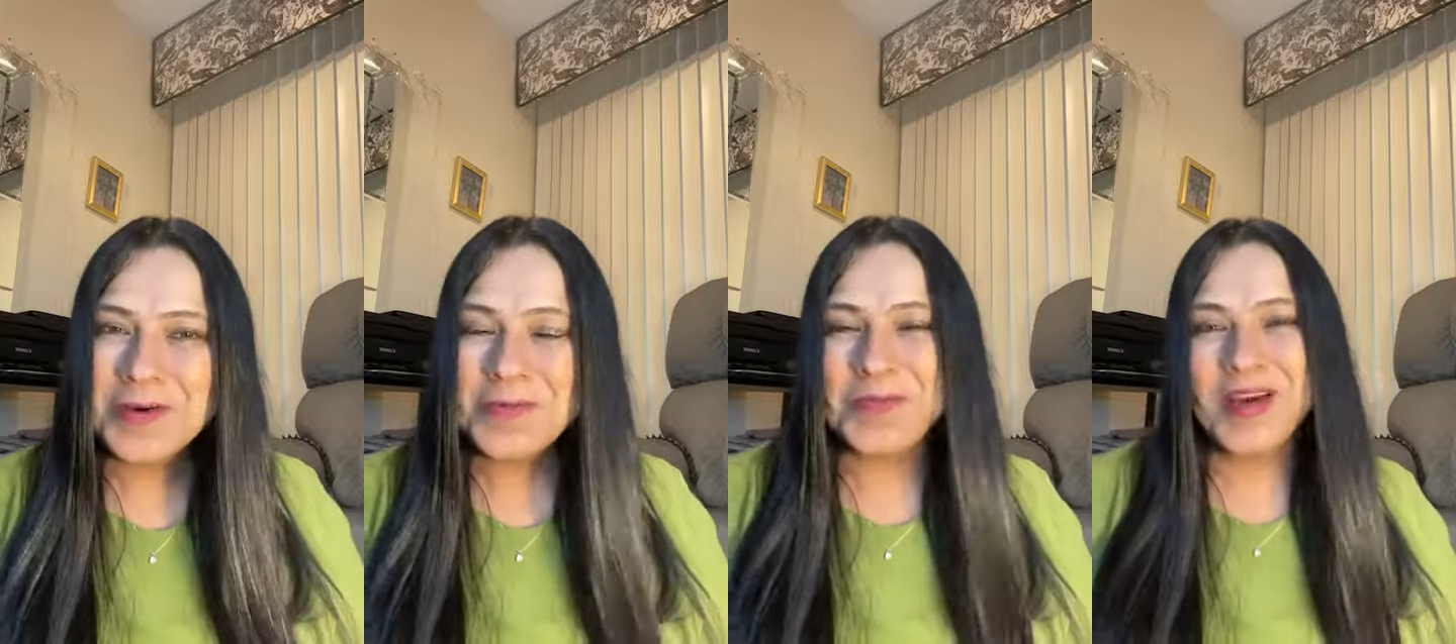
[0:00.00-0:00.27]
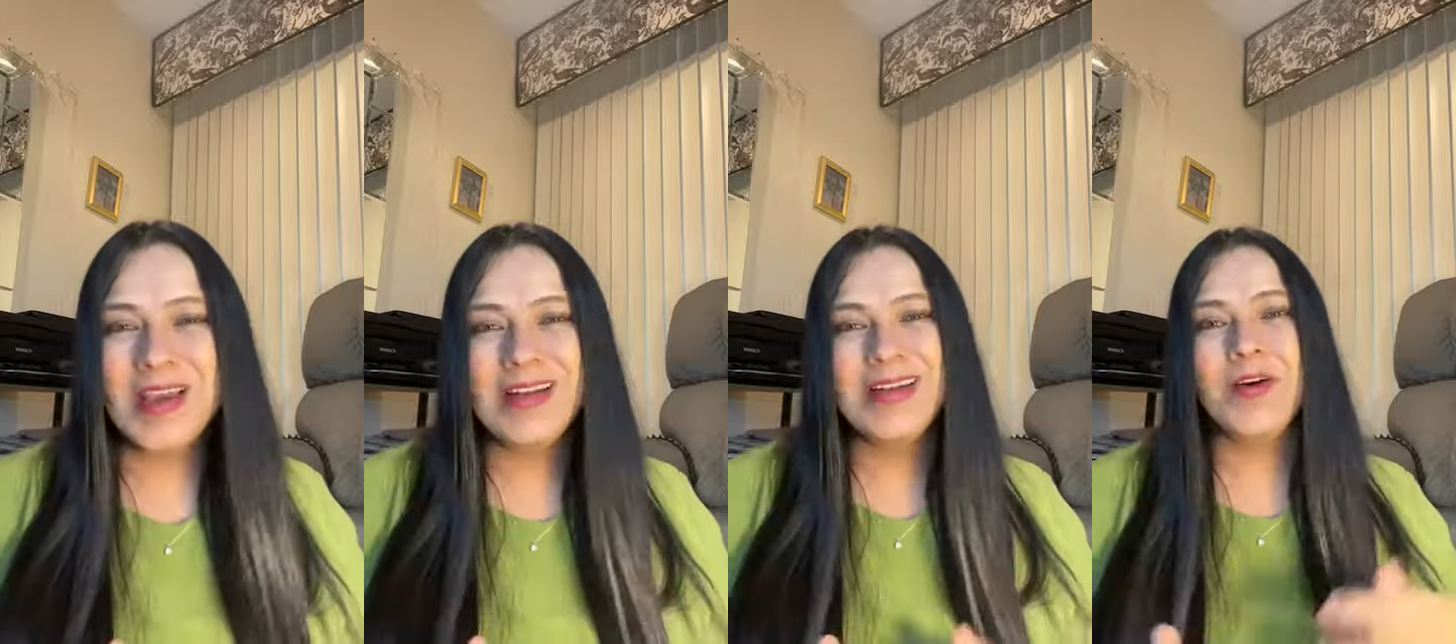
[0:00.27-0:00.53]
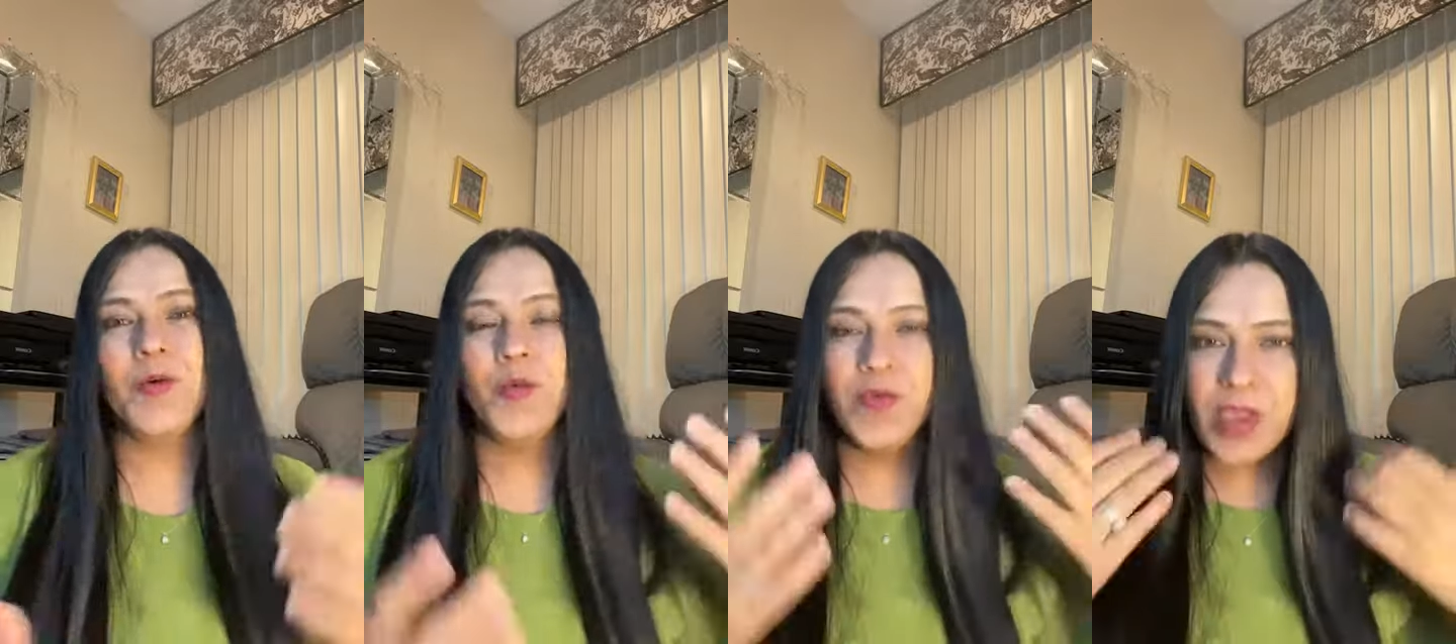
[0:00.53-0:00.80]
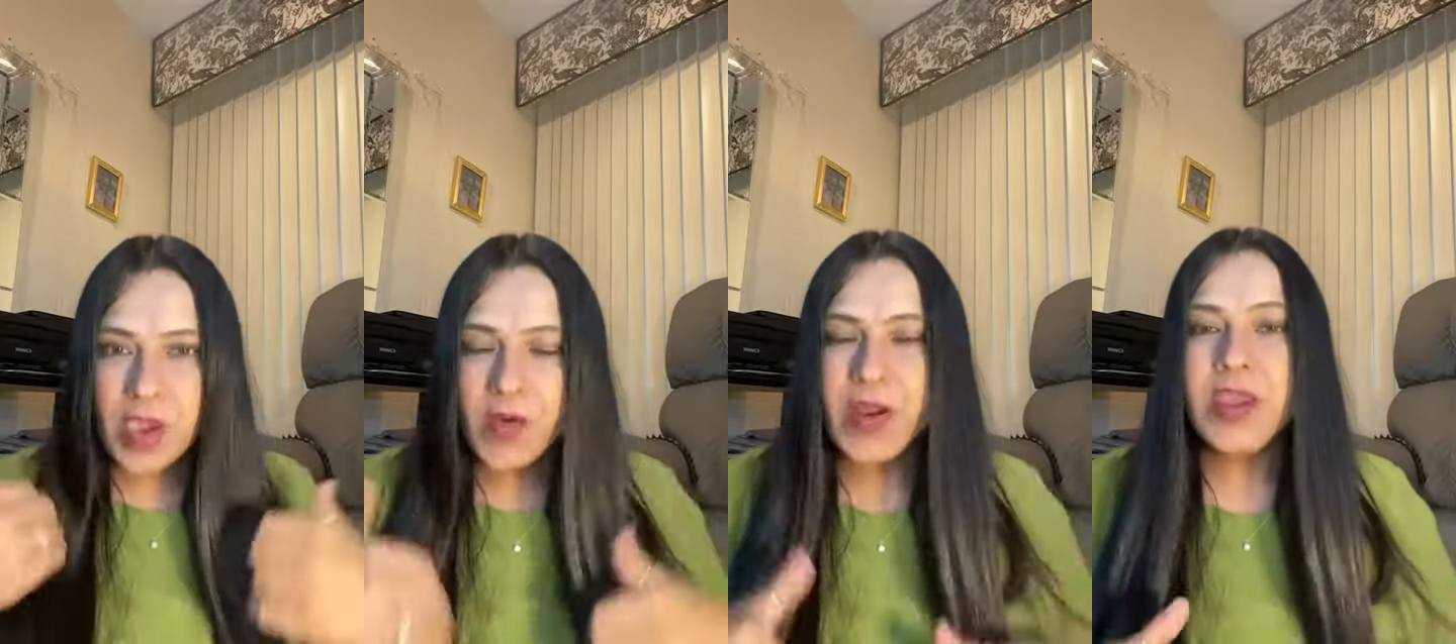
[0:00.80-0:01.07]
But
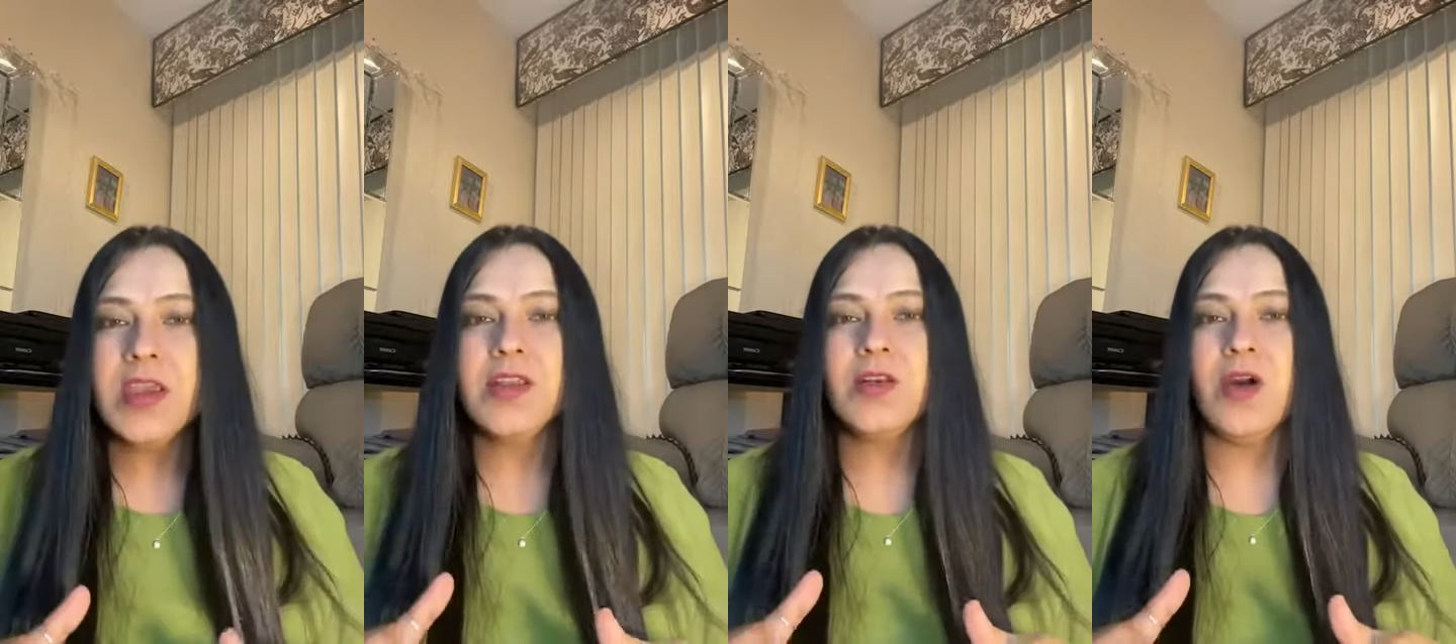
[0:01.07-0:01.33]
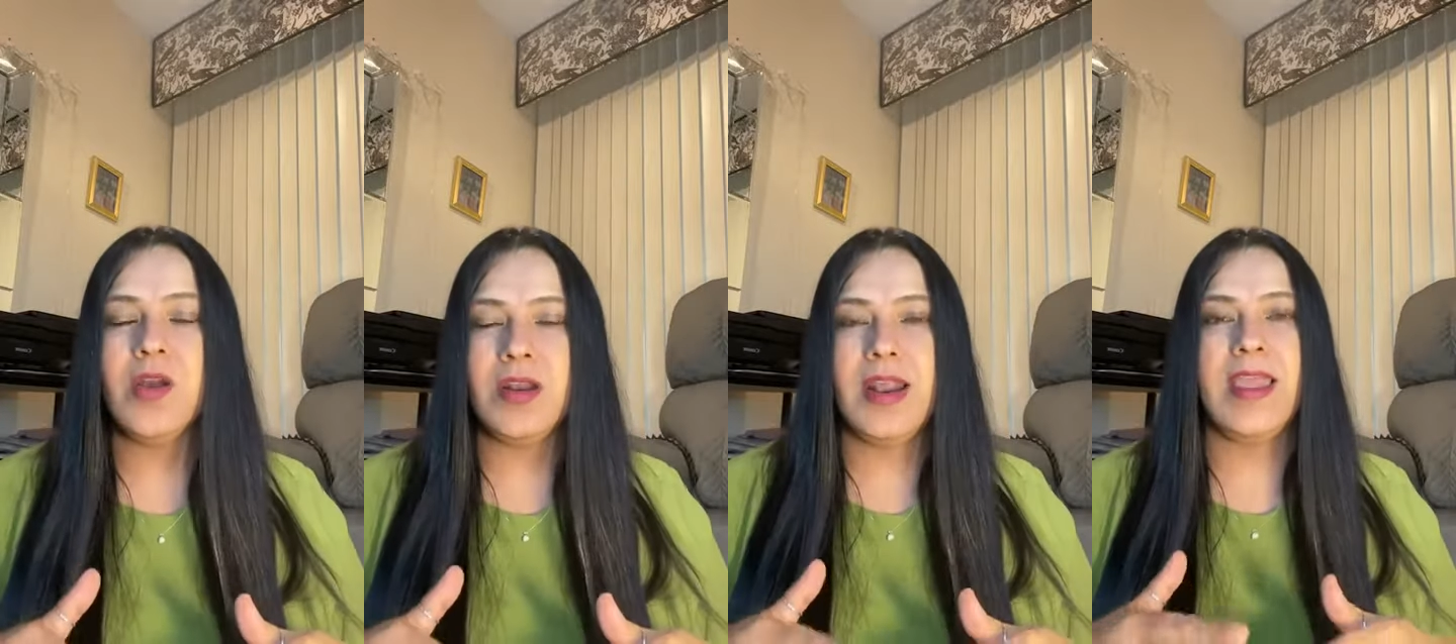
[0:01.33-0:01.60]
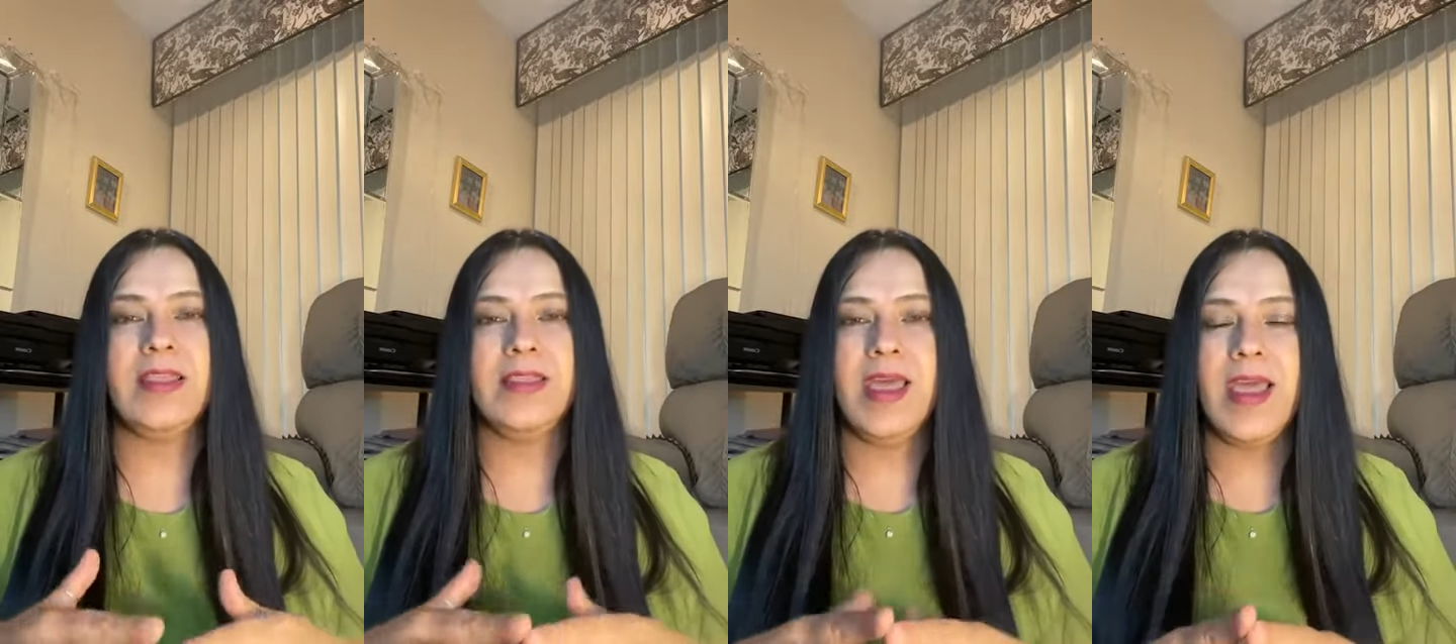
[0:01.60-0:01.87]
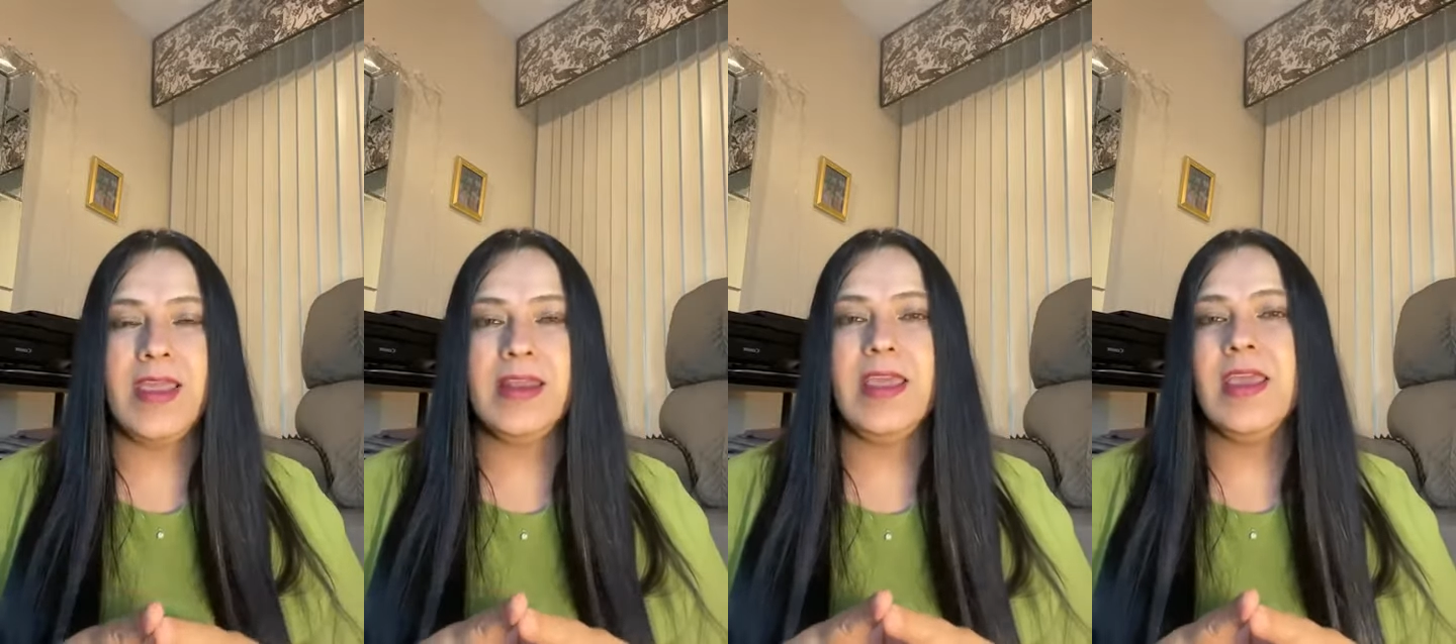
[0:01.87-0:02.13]
wearing it on like
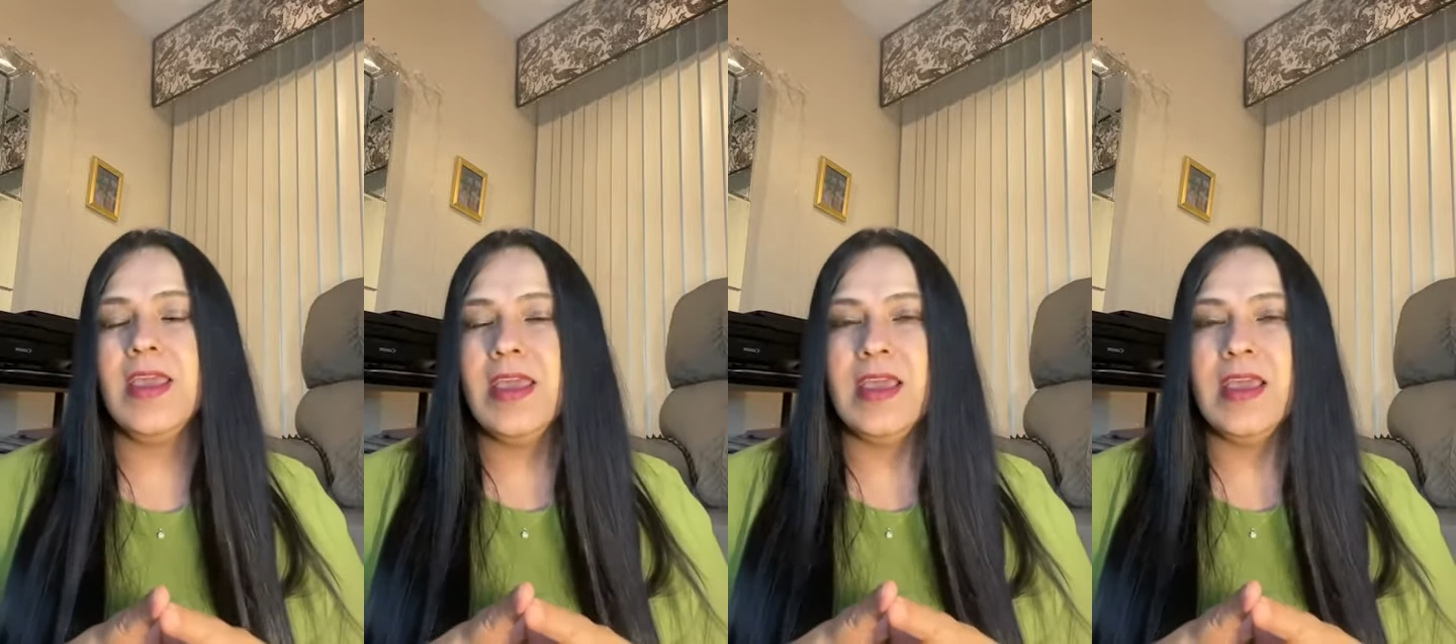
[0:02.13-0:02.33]
that